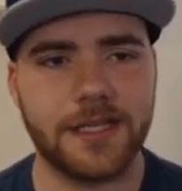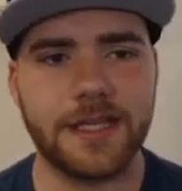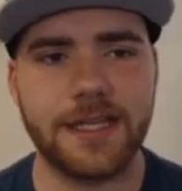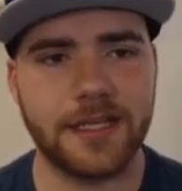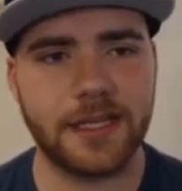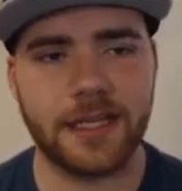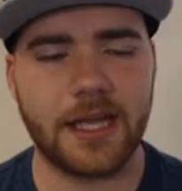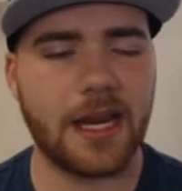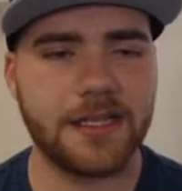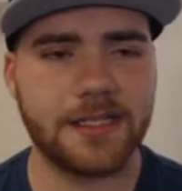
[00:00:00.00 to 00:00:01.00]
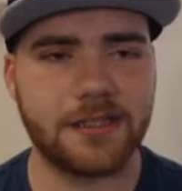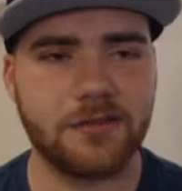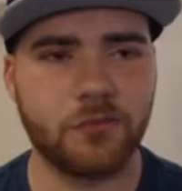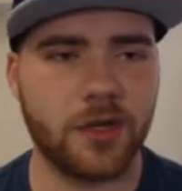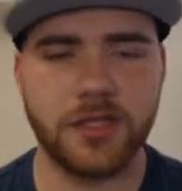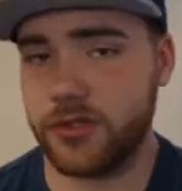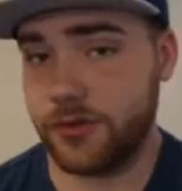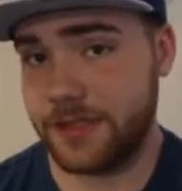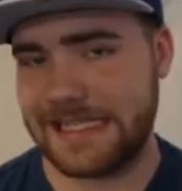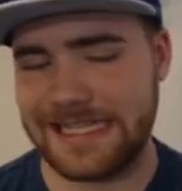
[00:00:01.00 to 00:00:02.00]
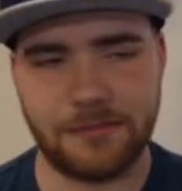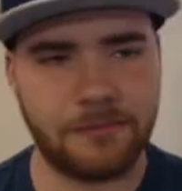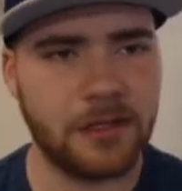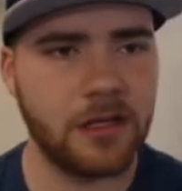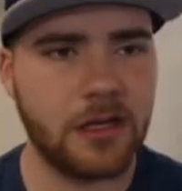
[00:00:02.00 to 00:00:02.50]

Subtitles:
and he kind of just runs through his team.